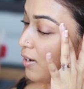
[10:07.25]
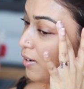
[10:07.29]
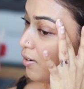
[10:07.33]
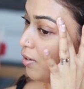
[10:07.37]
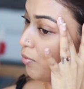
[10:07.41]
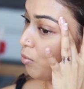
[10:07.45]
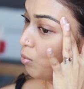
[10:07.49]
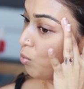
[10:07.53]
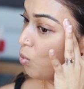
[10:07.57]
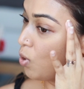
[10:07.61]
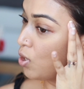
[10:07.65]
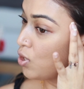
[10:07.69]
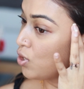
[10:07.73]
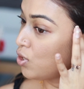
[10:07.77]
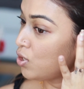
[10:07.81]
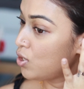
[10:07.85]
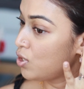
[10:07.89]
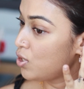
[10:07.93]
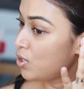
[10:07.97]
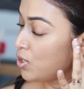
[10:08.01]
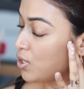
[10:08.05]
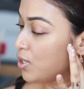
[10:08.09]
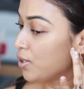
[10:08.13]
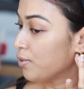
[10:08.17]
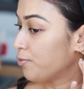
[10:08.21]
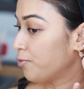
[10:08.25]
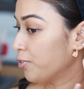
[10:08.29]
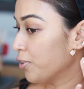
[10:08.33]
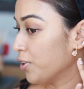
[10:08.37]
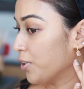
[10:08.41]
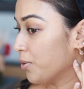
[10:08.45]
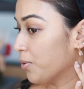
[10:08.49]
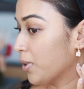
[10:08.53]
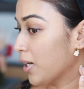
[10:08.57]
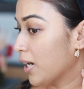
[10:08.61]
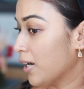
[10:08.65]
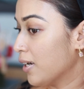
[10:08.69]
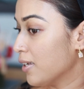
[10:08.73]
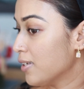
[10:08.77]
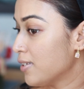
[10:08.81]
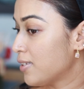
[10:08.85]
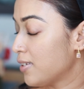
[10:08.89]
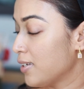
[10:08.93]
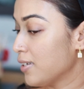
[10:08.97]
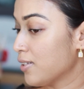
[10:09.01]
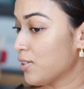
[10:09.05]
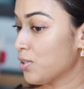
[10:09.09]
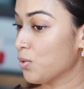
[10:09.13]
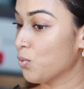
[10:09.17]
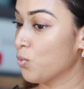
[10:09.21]
Wonderful, you guys,
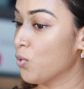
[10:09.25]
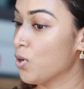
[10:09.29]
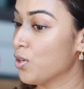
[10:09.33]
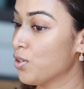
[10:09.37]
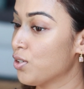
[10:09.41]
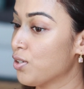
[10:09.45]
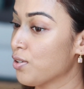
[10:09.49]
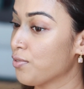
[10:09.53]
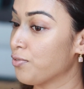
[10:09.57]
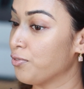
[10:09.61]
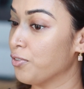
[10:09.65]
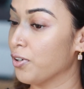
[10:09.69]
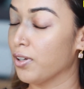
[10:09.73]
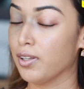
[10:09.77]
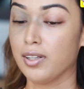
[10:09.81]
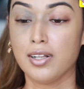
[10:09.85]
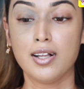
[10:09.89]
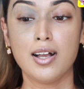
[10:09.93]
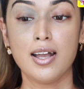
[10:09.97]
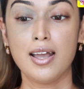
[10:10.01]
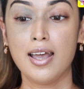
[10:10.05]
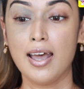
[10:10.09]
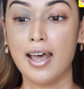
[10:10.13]
it's wonderful.